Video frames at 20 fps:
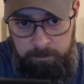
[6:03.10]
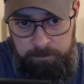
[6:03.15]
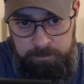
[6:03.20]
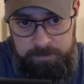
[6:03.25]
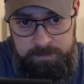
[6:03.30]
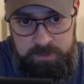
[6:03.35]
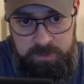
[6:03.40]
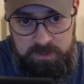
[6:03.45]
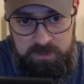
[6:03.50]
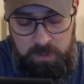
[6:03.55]

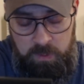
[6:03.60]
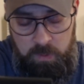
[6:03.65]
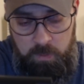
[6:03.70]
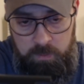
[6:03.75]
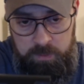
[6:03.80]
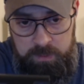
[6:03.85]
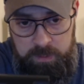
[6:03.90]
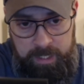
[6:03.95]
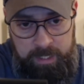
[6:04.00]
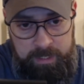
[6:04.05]
does it go
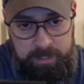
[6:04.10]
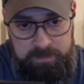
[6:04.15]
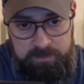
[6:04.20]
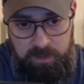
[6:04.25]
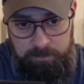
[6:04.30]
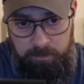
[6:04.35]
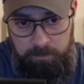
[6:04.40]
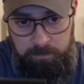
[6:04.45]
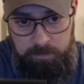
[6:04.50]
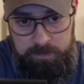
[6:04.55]
into any type
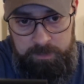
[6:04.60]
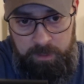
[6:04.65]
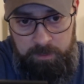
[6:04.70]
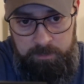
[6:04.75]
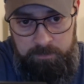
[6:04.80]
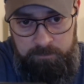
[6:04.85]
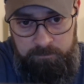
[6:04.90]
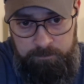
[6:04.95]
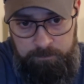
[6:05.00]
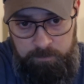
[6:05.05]
of
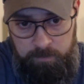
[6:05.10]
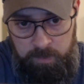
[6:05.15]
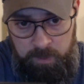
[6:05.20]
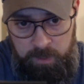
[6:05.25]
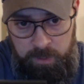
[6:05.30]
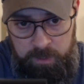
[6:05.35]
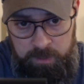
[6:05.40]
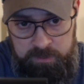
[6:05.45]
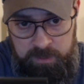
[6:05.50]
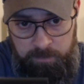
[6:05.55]

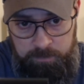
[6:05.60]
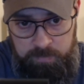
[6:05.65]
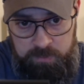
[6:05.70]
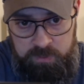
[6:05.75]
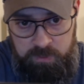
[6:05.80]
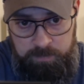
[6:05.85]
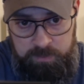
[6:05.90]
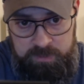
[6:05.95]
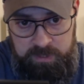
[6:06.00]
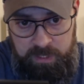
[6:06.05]
temperature
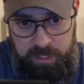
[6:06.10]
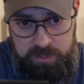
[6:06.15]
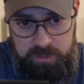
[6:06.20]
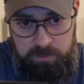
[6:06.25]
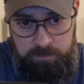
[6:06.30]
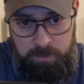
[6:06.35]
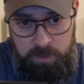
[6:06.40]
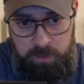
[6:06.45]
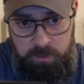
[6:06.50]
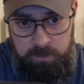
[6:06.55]
protection
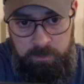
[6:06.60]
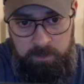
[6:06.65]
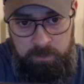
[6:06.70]
mode.